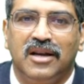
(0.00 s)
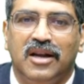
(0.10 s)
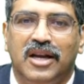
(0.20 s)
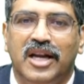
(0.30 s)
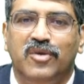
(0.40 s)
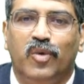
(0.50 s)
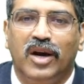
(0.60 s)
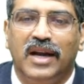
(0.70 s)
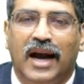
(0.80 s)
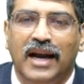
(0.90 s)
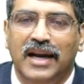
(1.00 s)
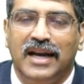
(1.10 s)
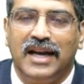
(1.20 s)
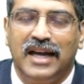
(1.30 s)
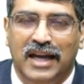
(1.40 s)
lead 1 and
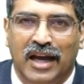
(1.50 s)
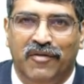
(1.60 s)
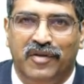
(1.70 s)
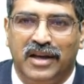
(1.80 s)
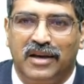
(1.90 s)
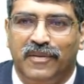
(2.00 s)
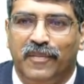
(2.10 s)
AVL.